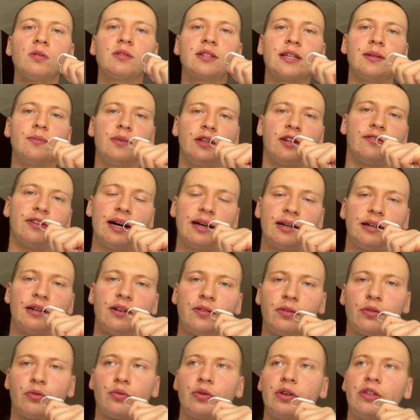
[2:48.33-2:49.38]
can be divided in
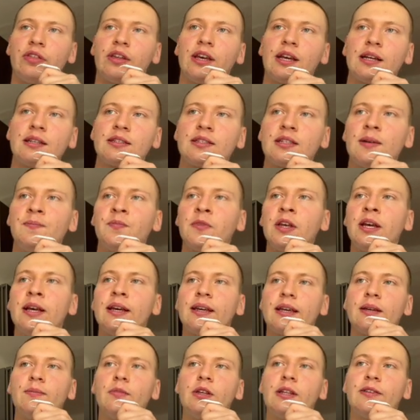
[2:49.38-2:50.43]
3 things.
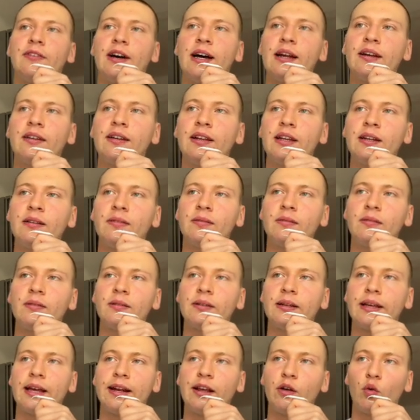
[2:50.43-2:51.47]
Can be divided in
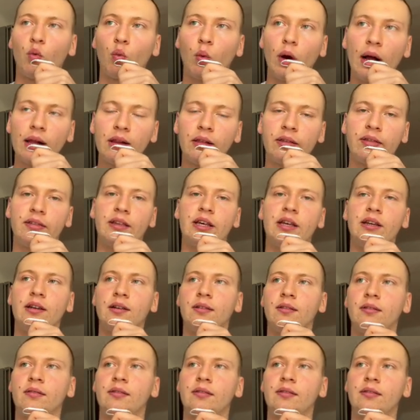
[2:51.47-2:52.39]
getting wealthy,